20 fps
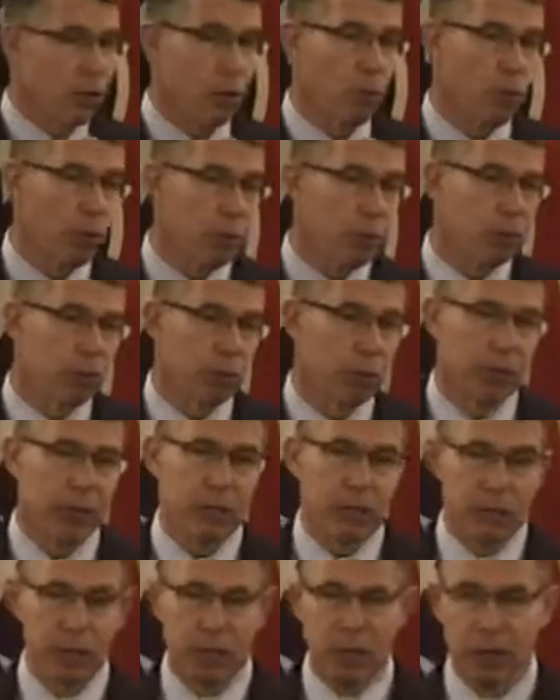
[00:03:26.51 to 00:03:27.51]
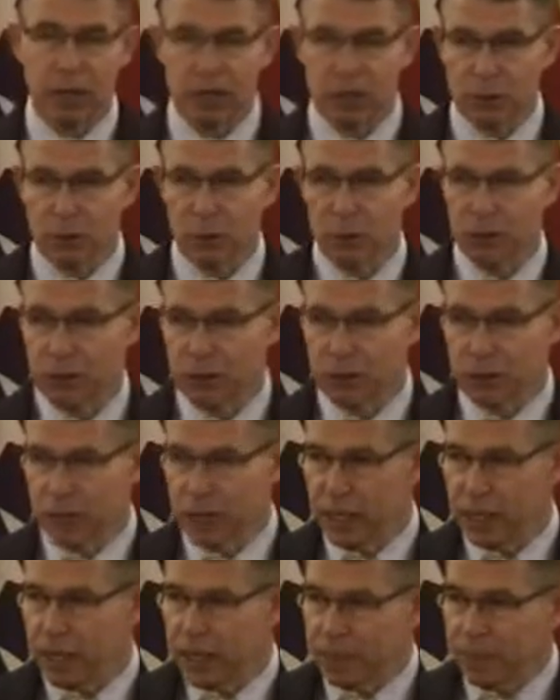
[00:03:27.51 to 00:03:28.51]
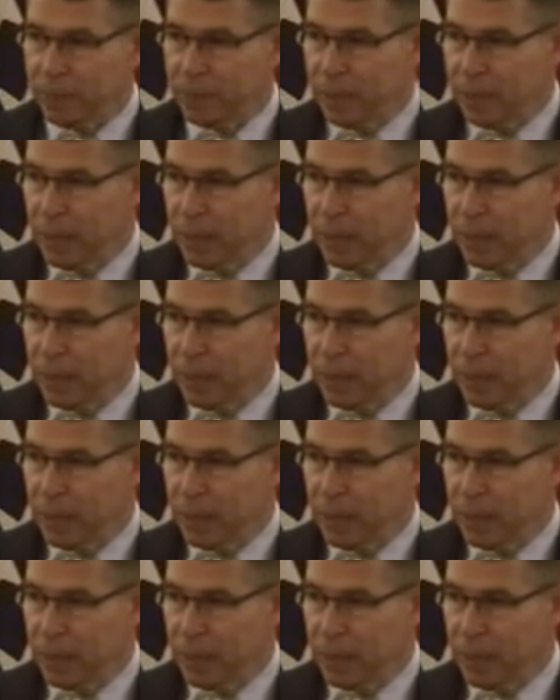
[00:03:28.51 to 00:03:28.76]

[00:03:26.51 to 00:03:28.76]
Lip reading: or where would we be without our soldiers today?